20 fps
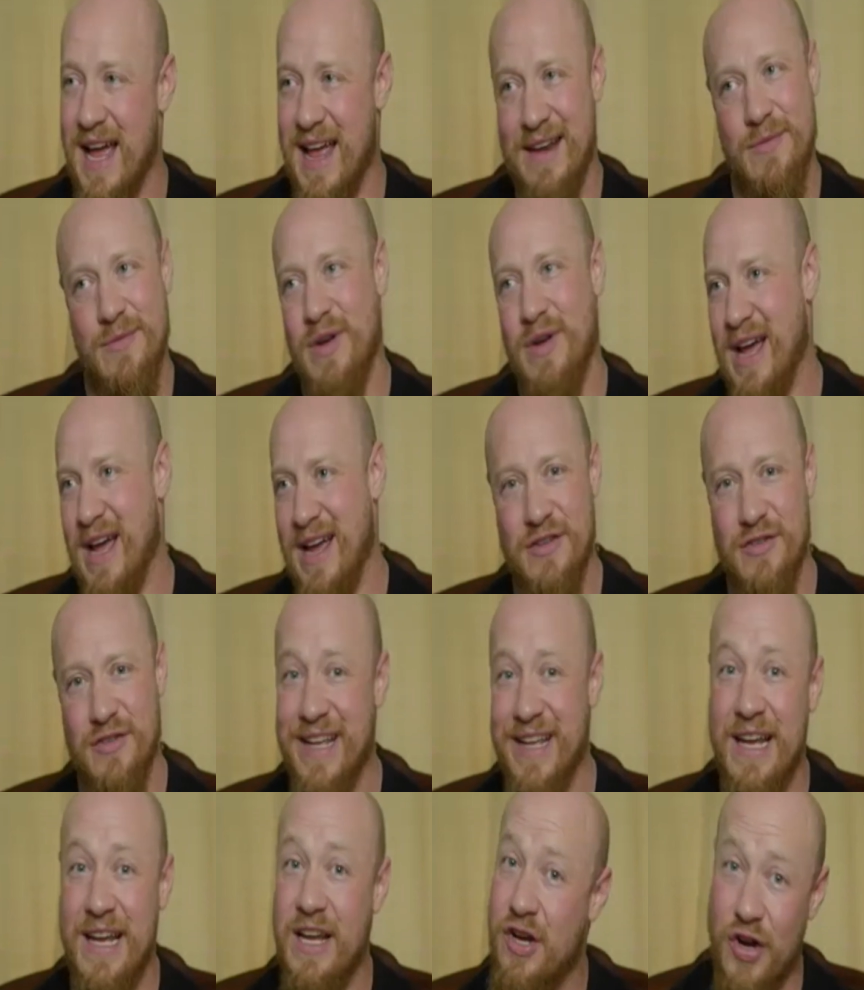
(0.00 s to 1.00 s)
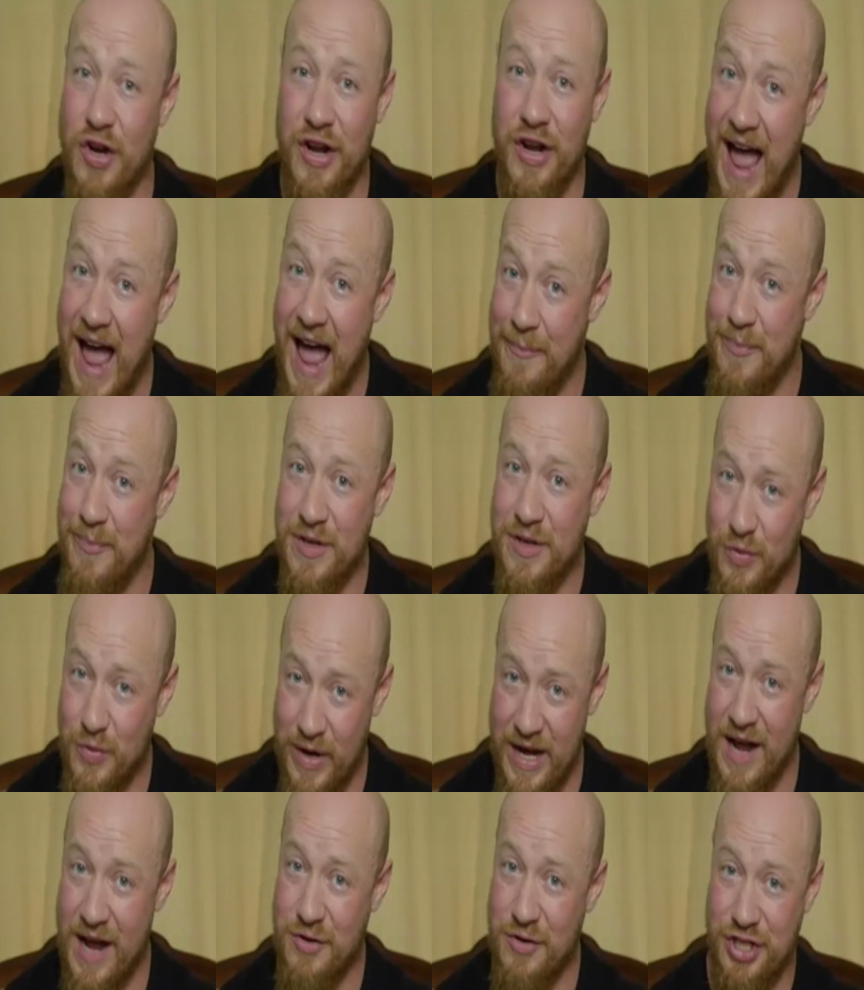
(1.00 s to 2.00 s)
and I don't think it could have happened
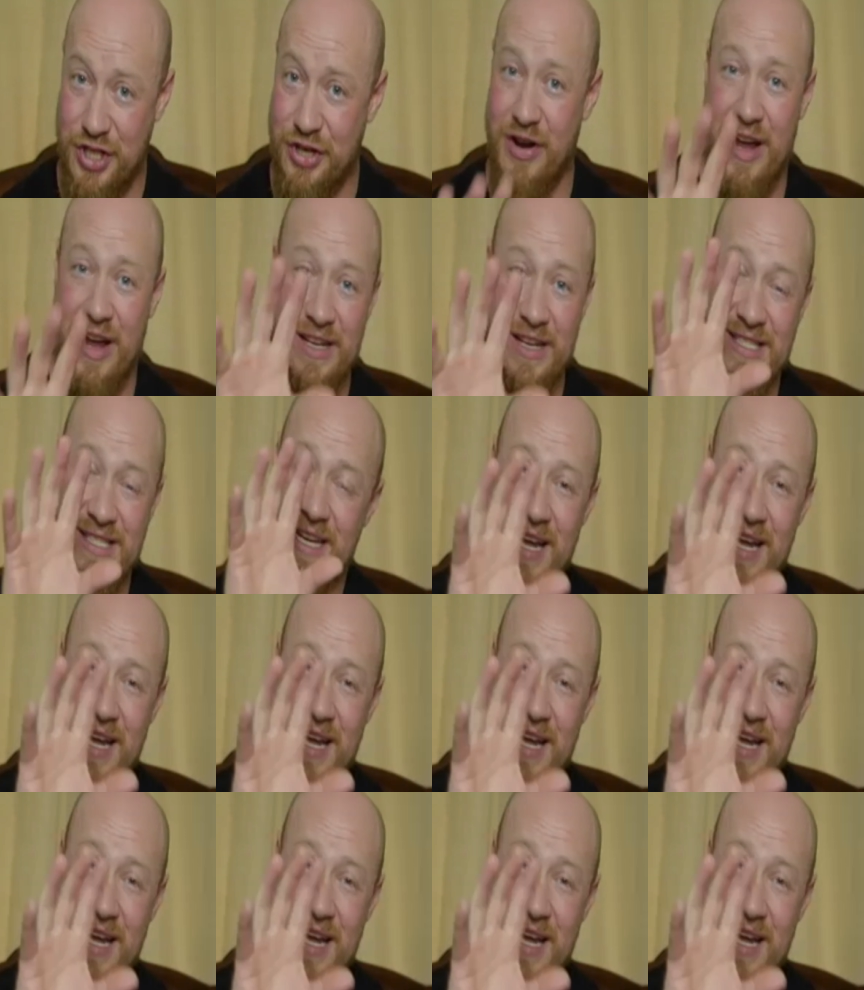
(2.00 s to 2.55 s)
without you guys,